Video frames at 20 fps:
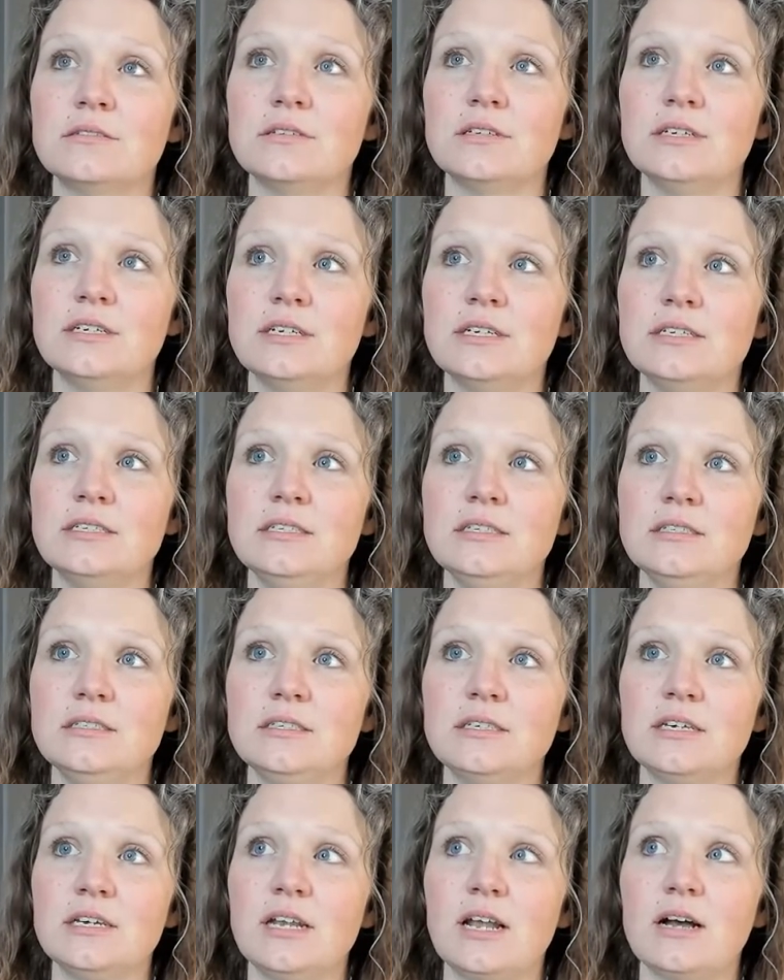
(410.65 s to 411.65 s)
and I need
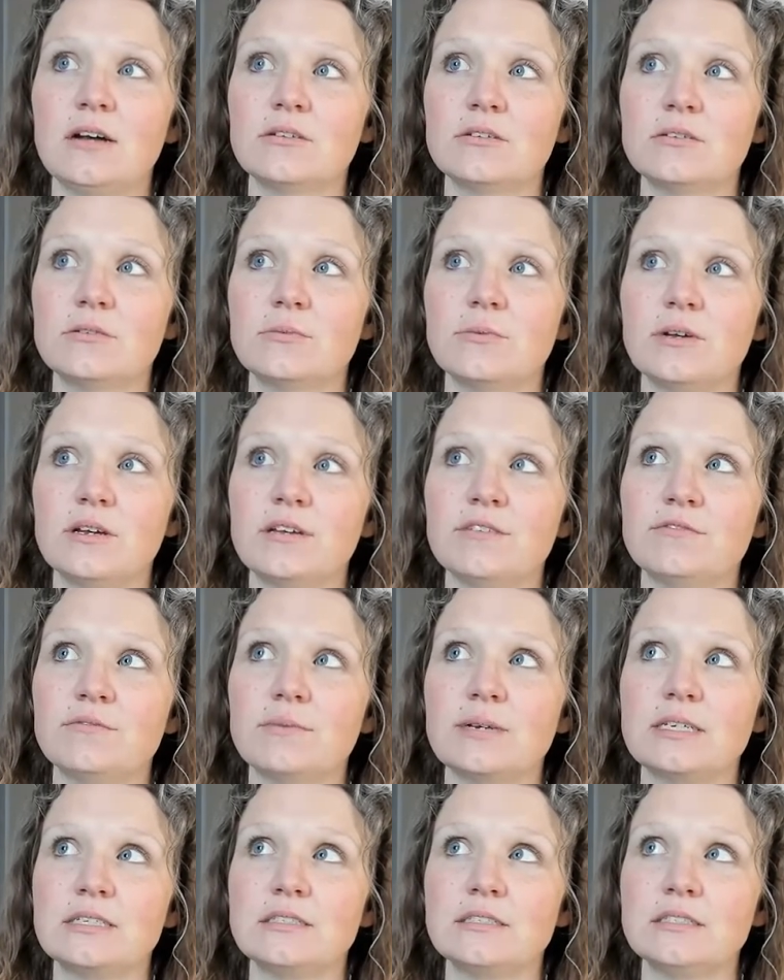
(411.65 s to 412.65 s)
to get out of the way of
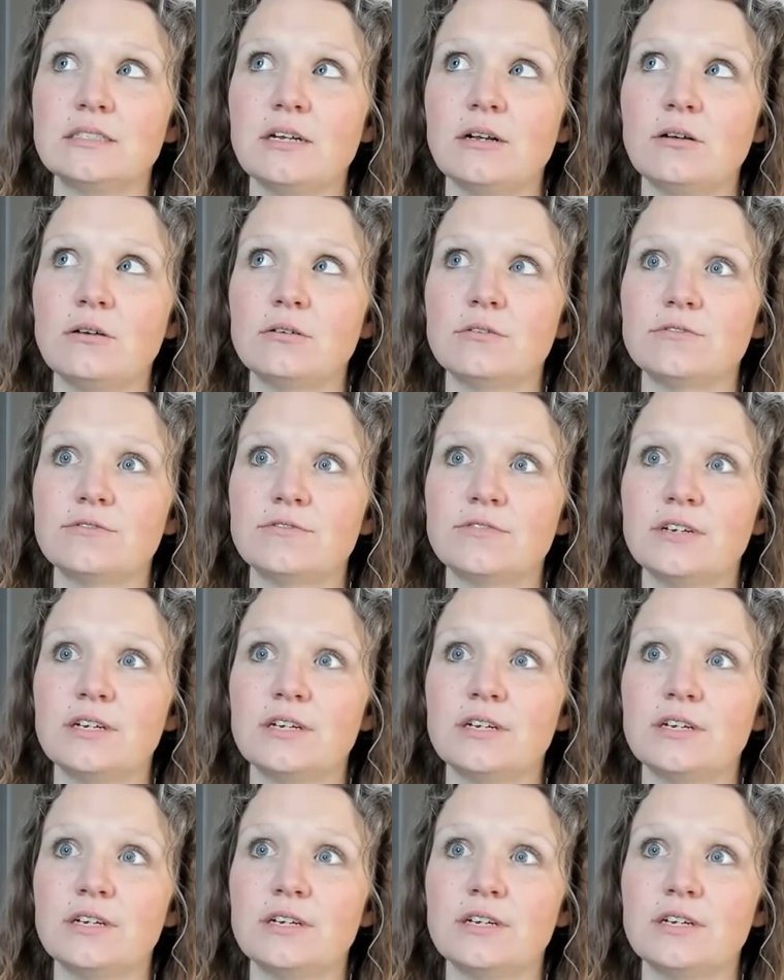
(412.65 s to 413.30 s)
myself